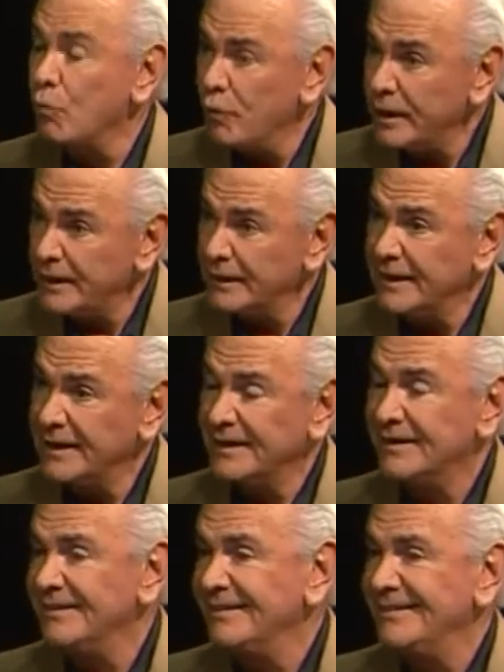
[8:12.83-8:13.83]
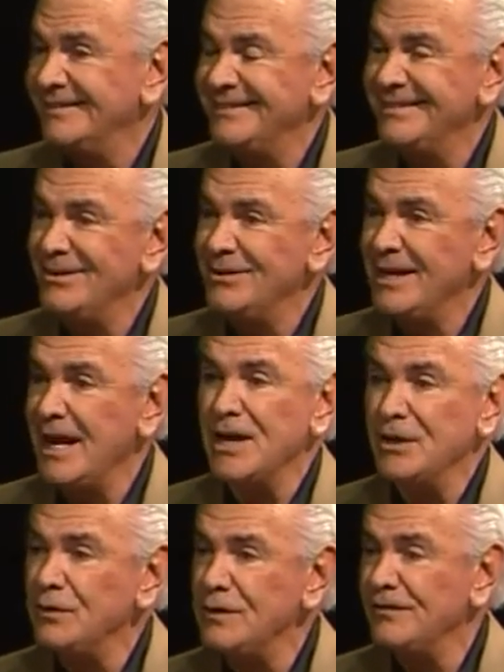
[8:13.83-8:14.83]
Really? No,
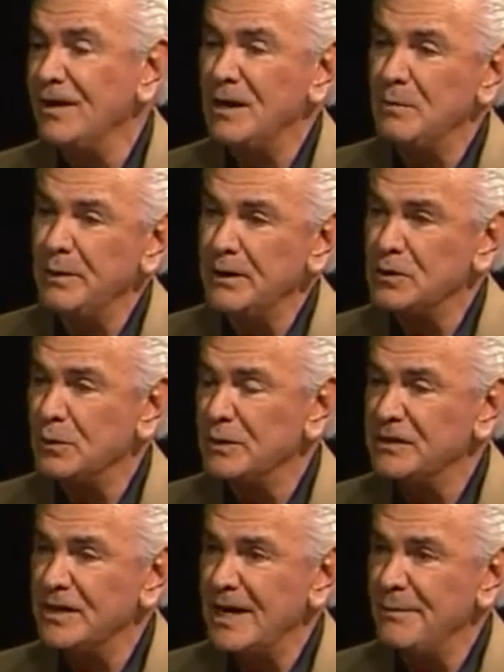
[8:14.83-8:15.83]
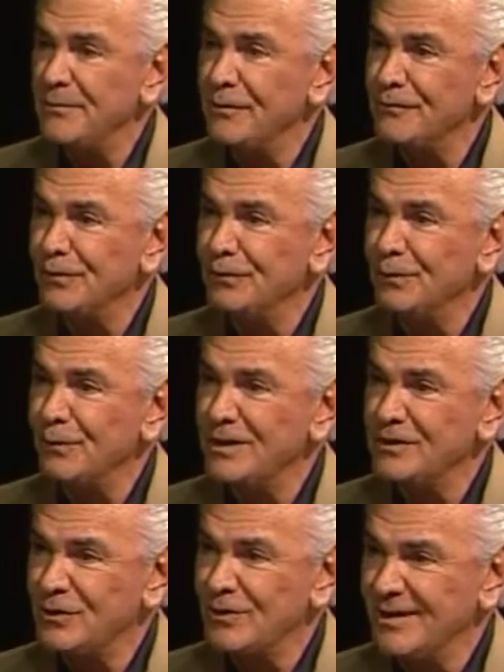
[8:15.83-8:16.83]
I know you've got a picture with Sam over at the
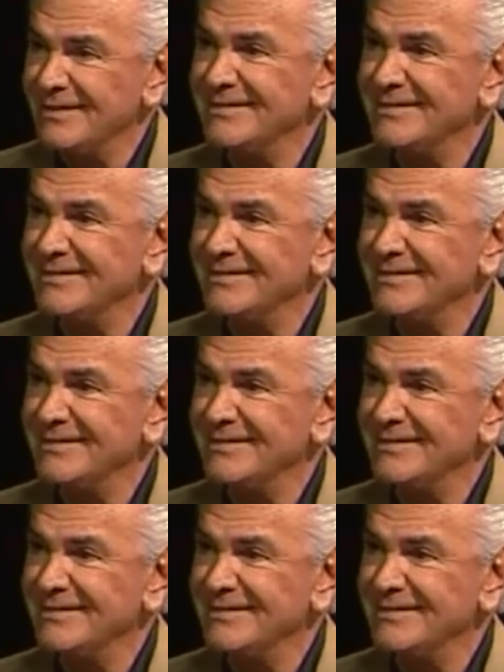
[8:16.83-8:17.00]
restaurant.